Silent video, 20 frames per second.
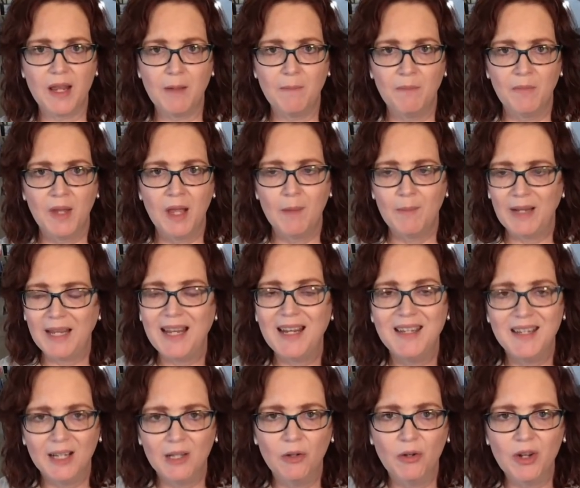I mean, he
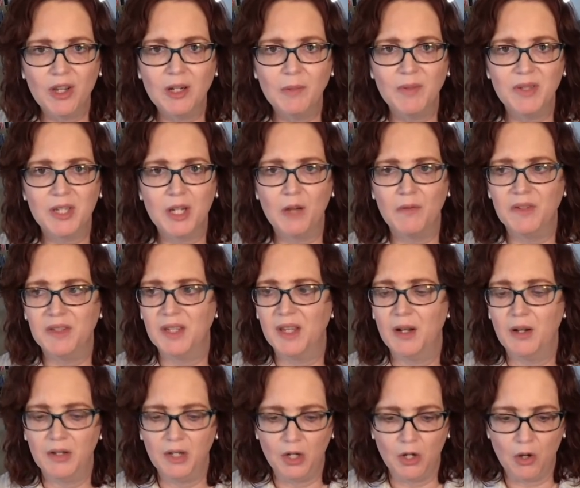did look at himself and
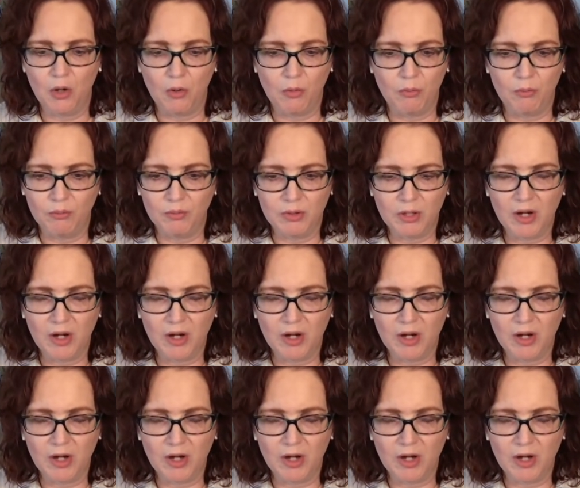said, you know,